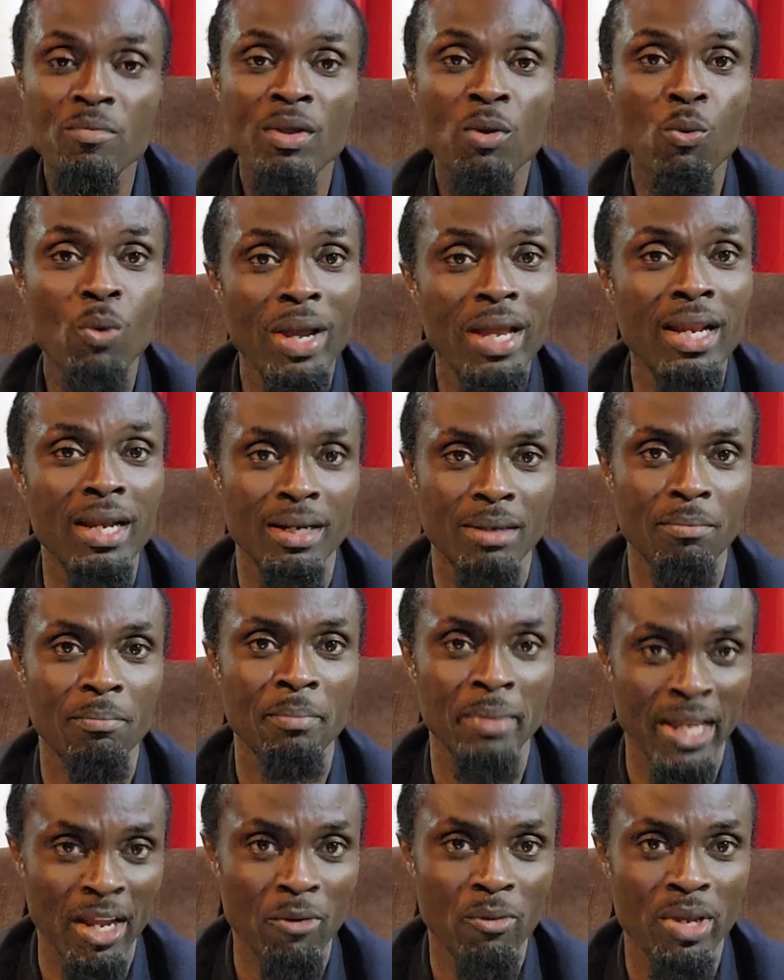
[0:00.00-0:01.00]
Well,
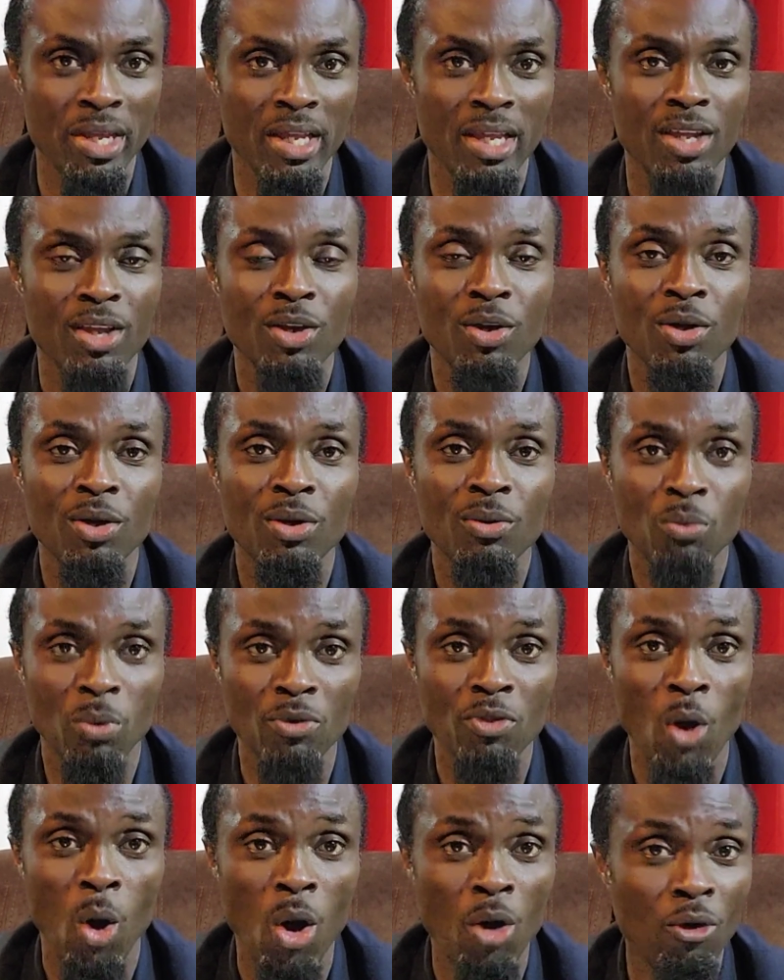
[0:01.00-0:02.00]
Mary
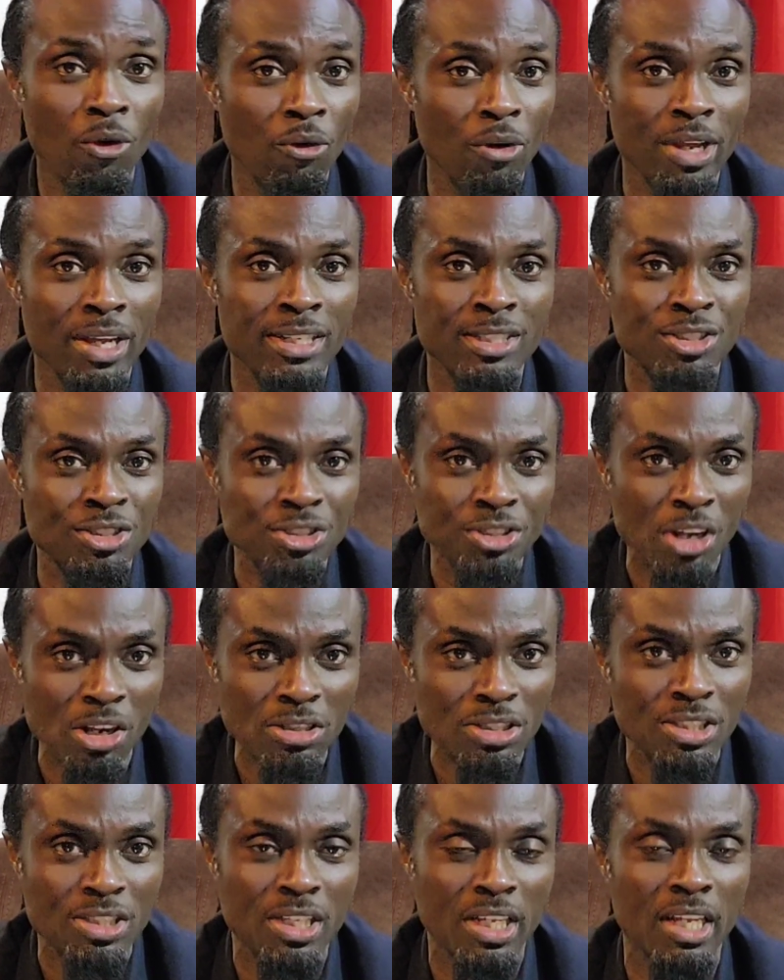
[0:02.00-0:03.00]
was hungry and
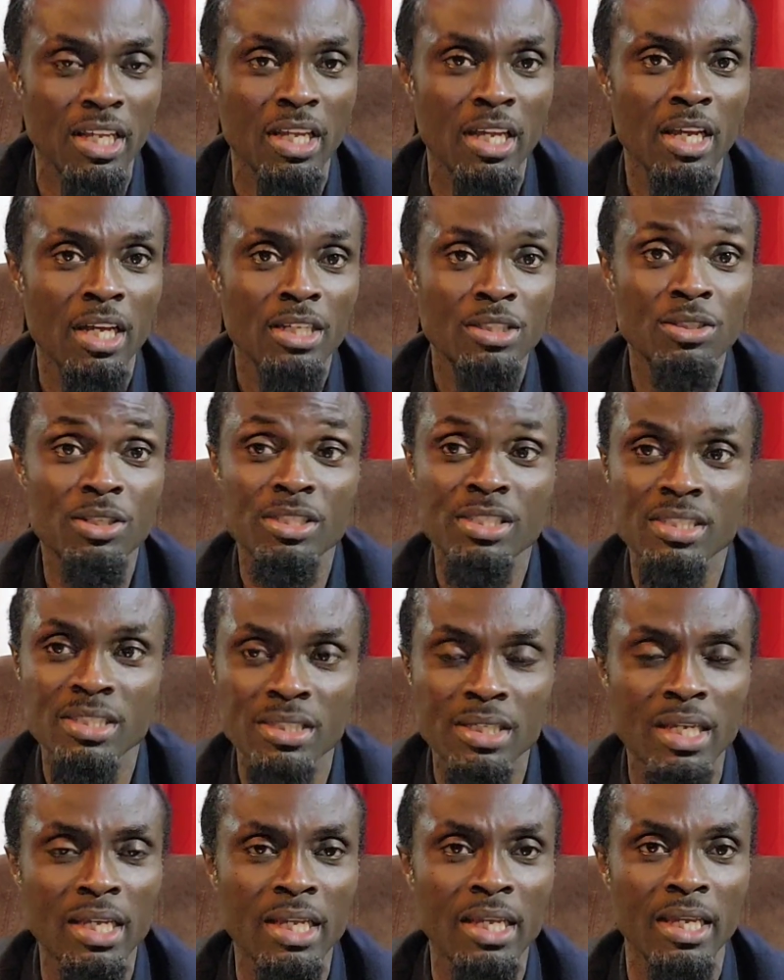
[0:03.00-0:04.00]
thirsty to
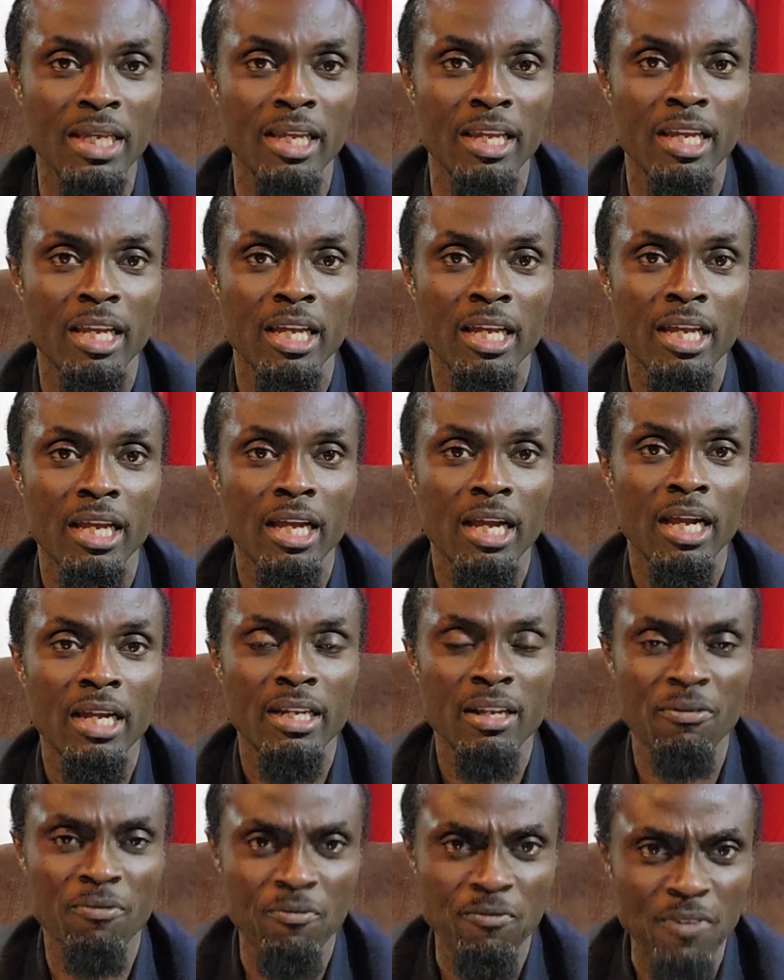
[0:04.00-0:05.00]
see
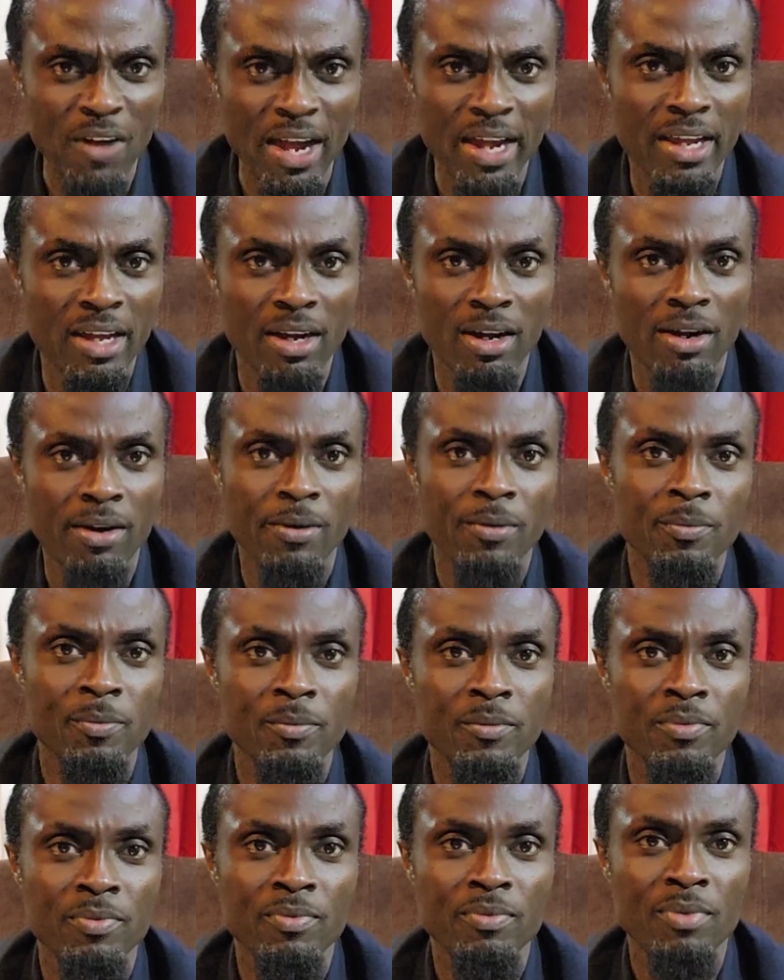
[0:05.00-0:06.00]
the fire
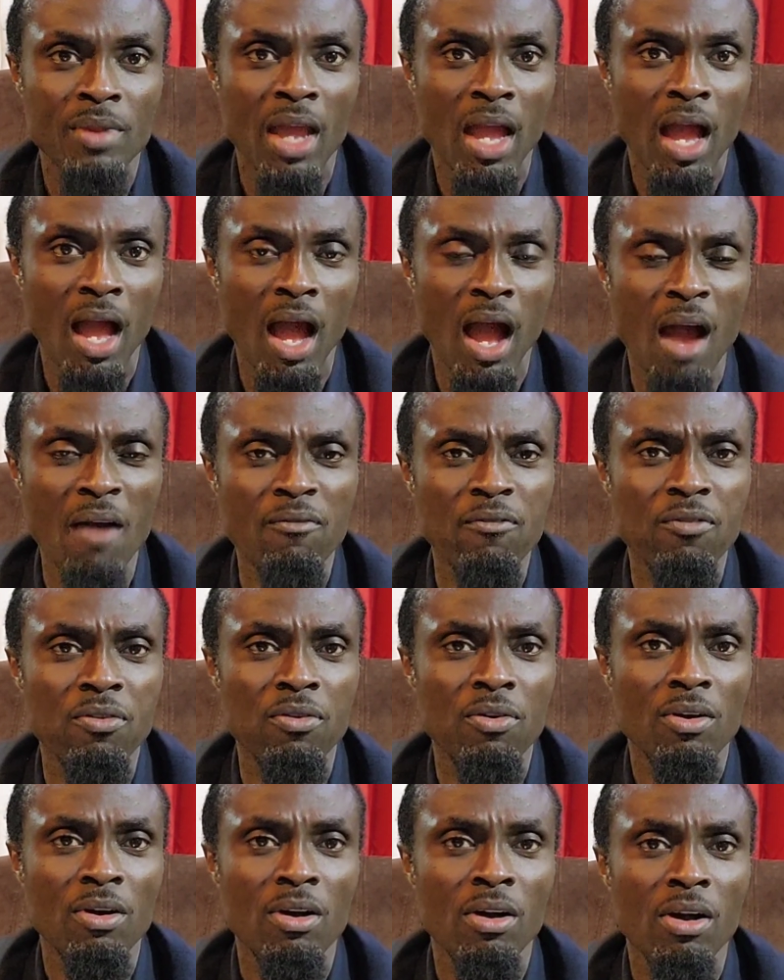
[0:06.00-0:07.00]
of
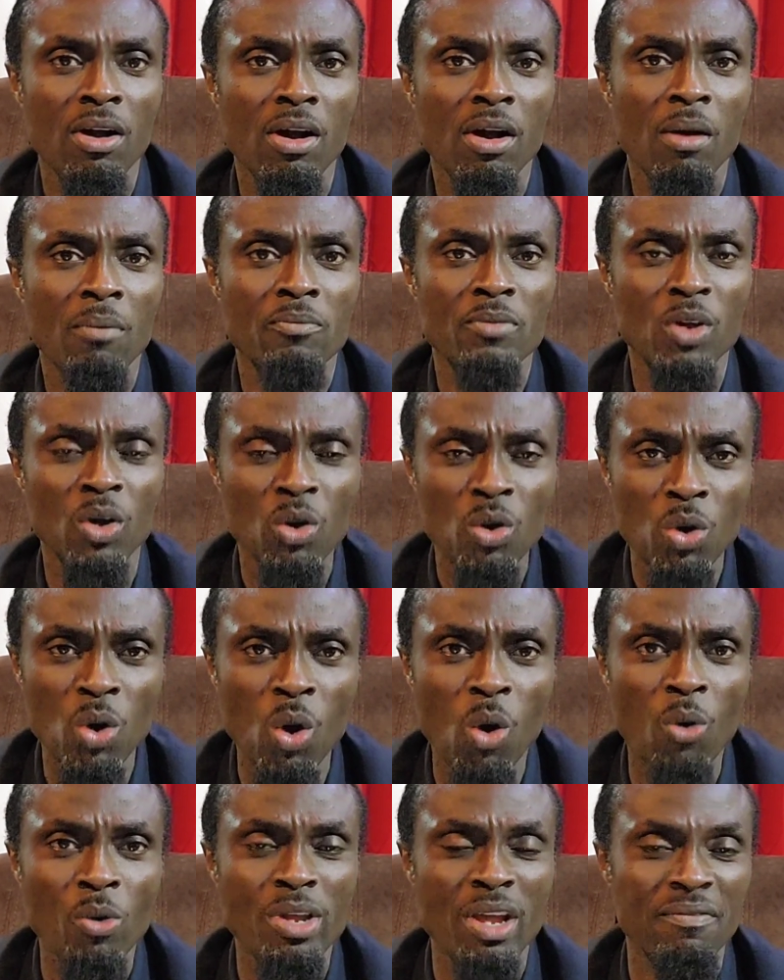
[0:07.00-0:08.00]
the
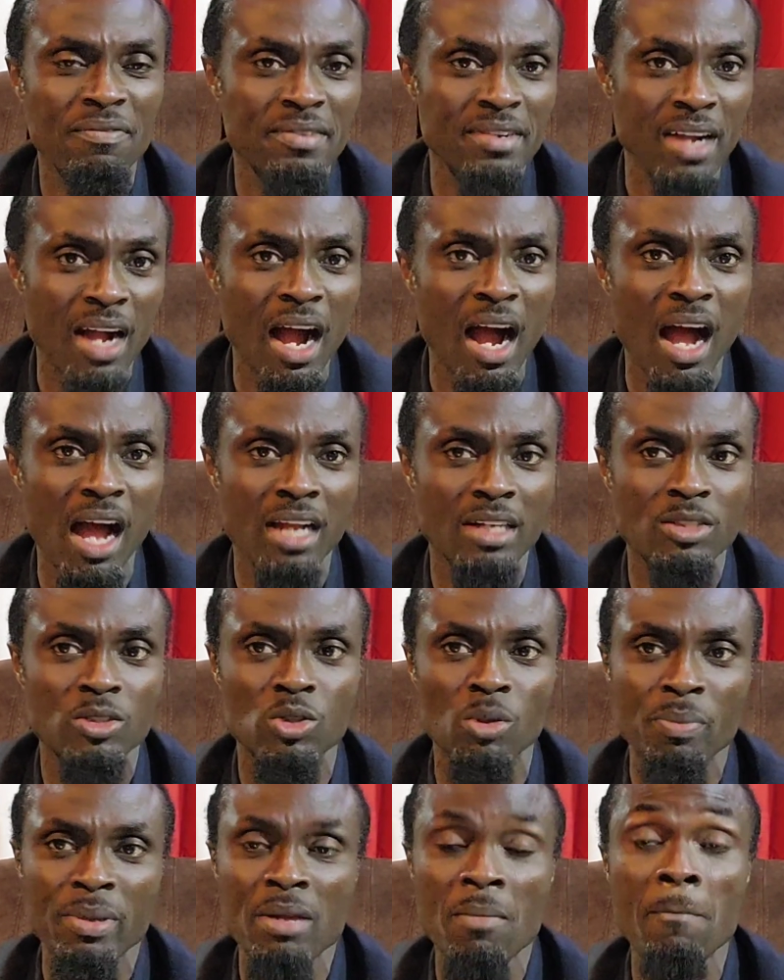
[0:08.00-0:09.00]
glory of God
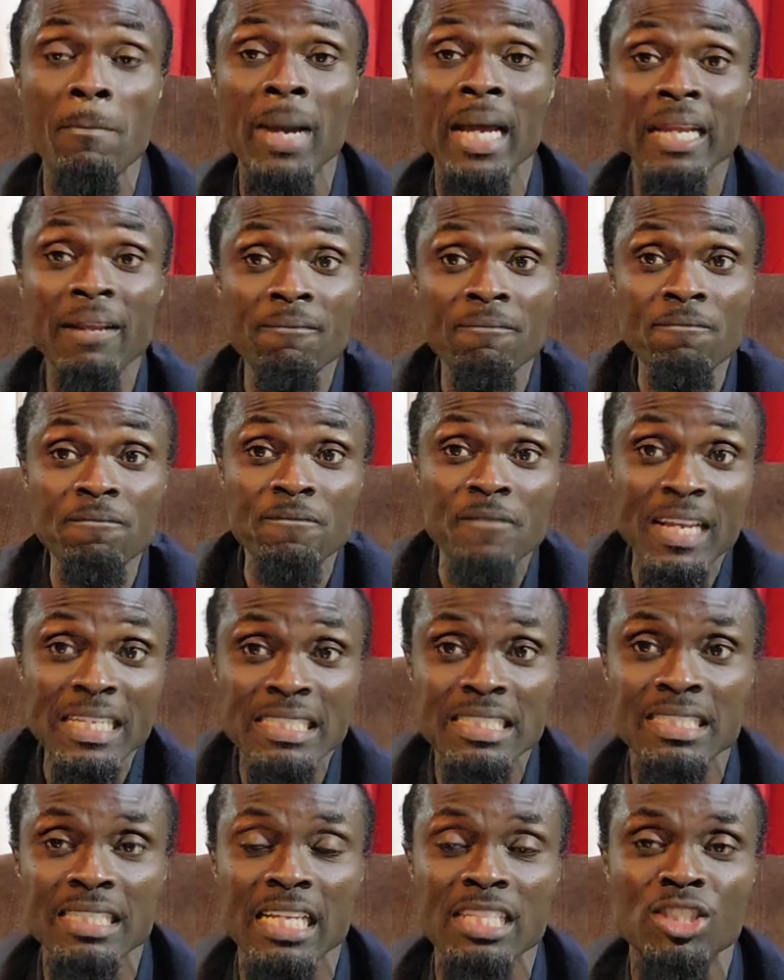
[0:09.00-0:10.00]
to be
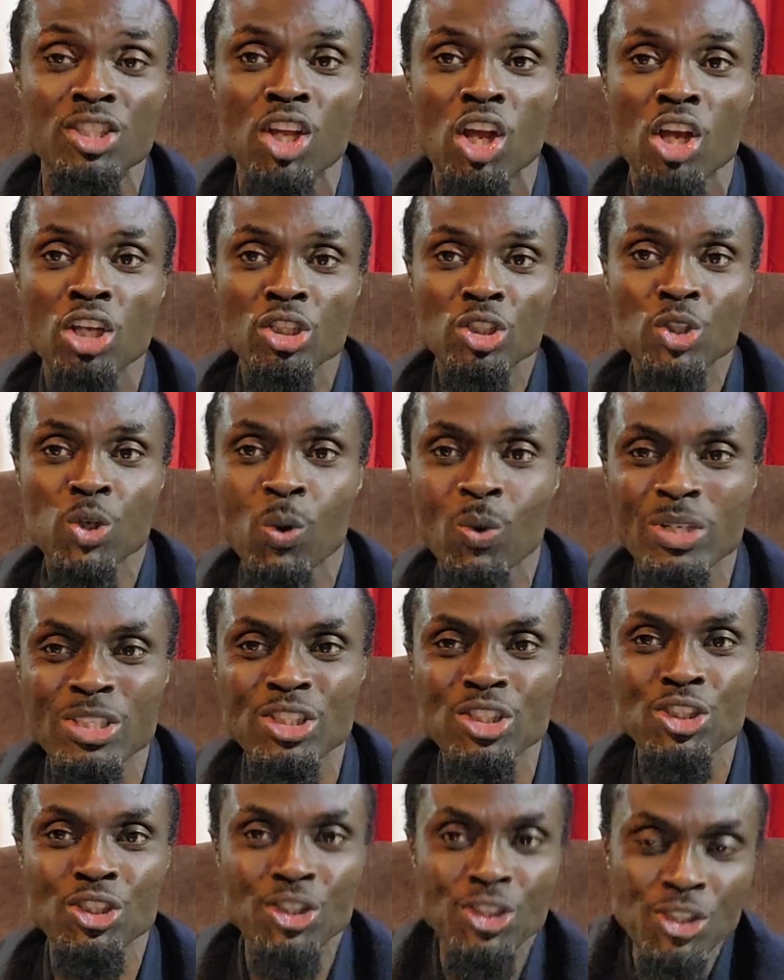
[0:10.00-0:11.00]
manifested through his
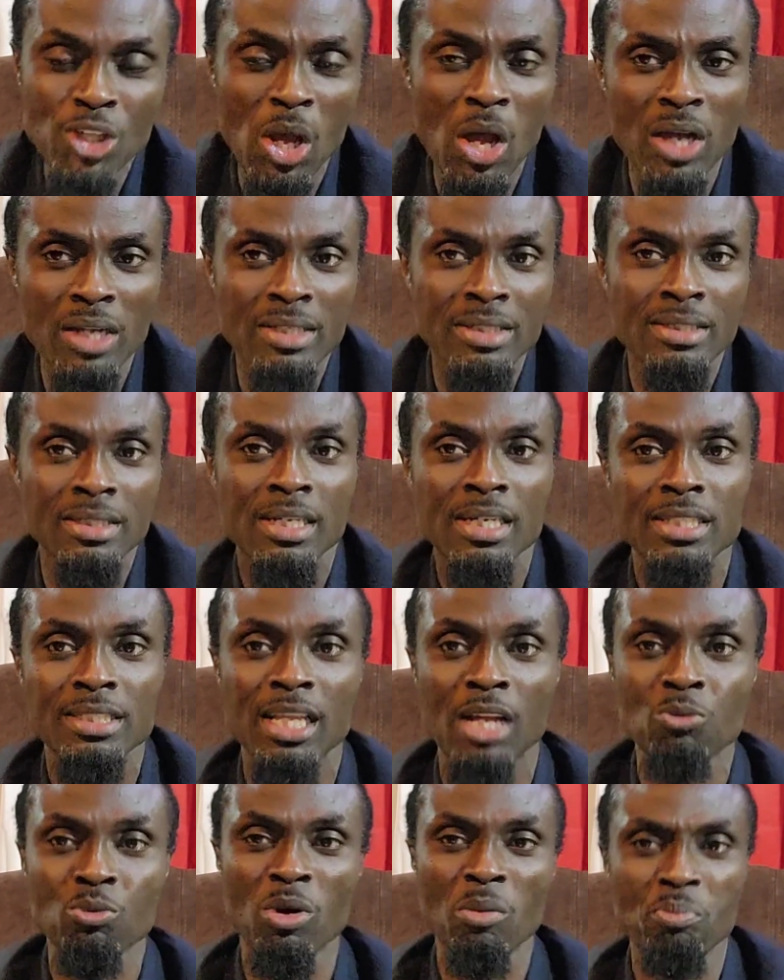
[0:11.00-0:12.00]
son
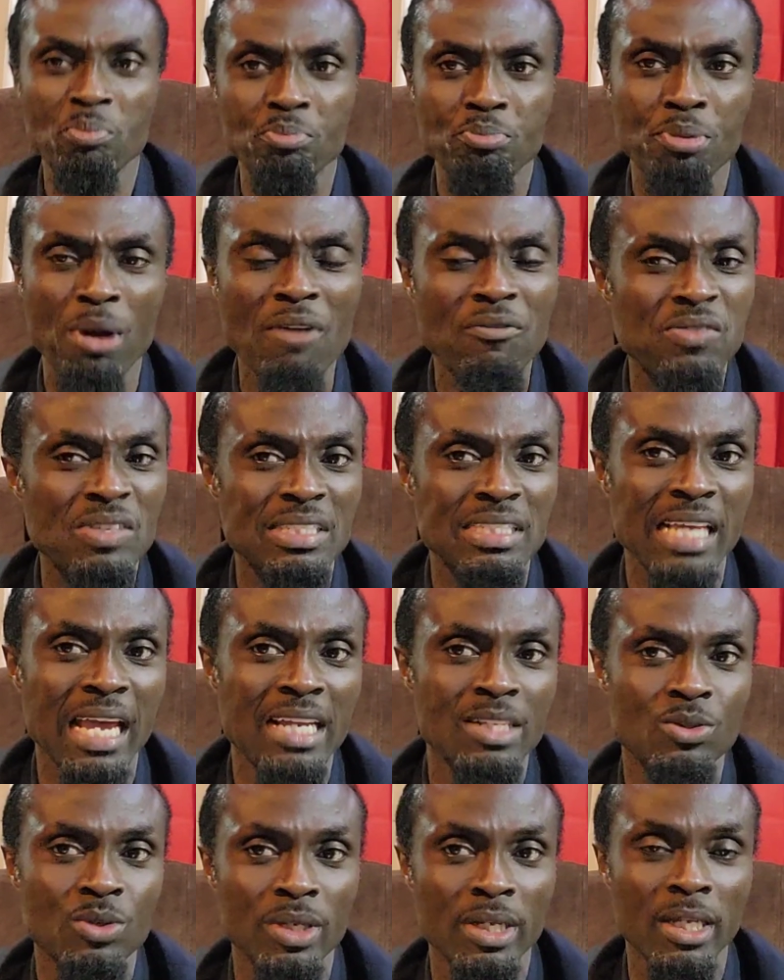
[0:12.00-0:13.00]
that would
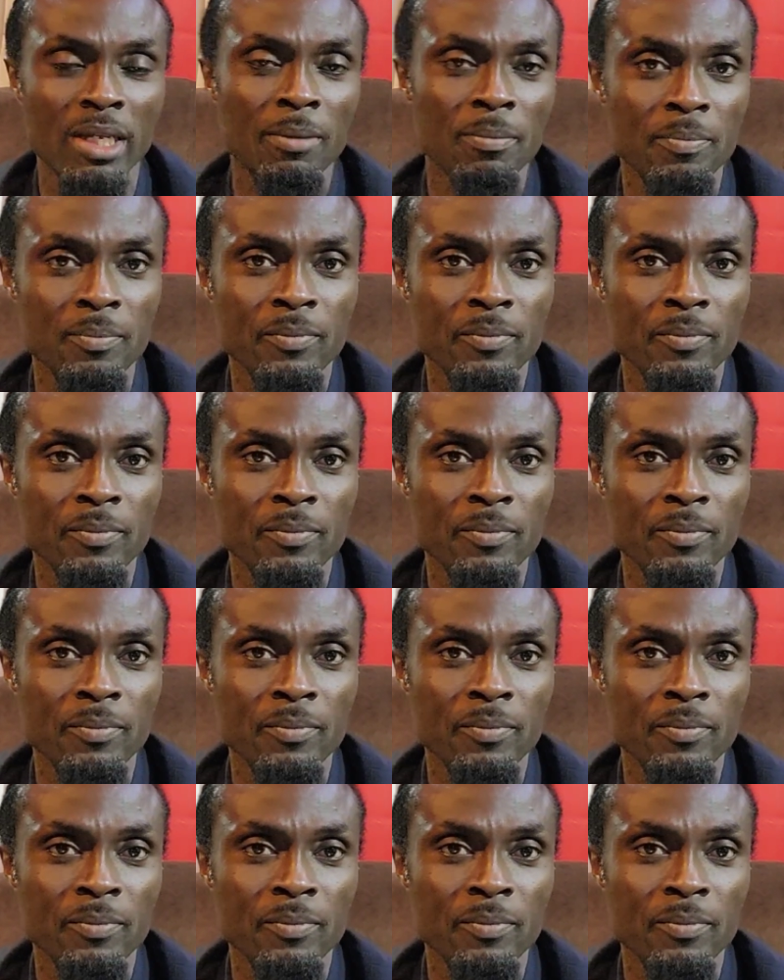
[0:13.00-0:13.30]
prophesied to him.